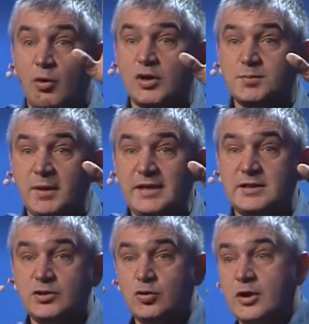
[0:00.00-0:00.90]
both
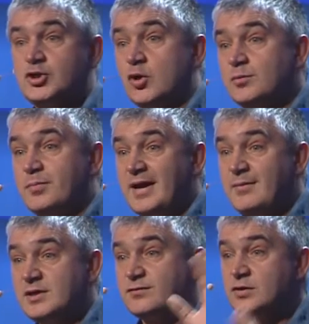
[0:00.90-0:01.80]
places, storage
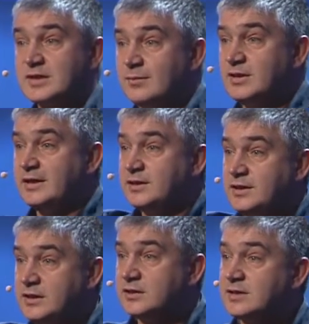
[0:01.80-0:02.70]
on-premise for some data
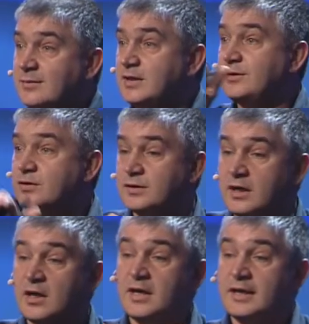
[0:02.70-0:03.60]
here, some data
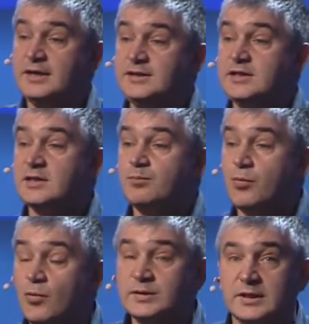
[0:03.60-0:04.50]
there. It is
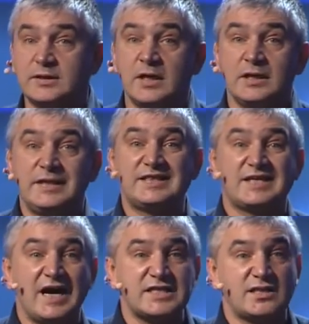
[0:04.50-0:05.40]
important
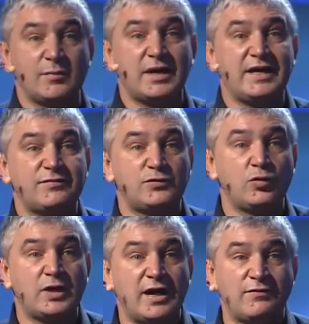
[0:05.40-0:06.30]
that customers have
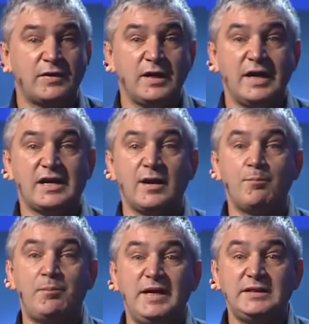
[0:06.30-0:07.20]
to have a
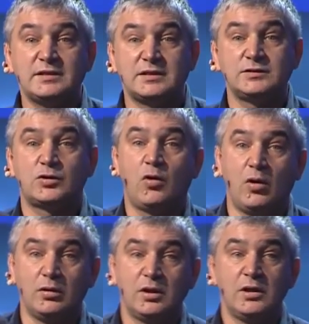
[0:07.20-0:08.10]
complete
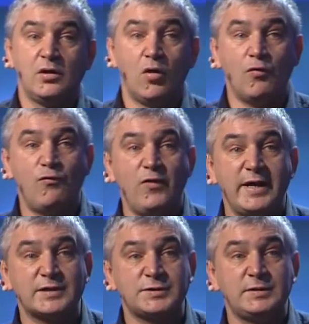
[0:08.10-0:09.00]
control of
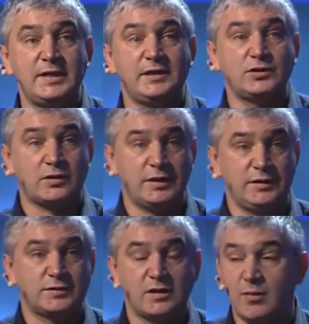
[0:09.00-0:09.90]
where the data
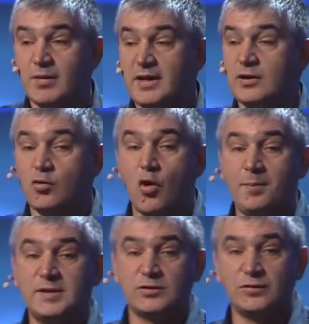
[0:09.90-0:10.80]
is, how many
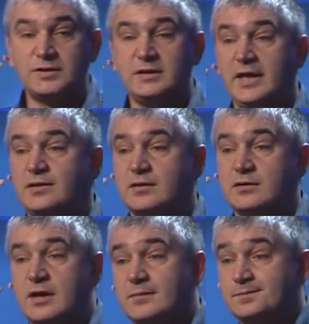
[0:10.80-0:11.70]
copies of the data
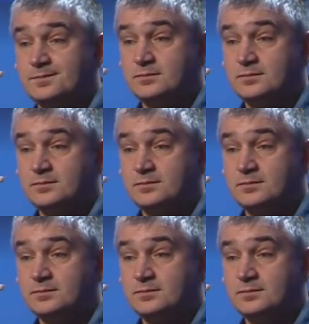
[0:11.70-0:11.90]
there are.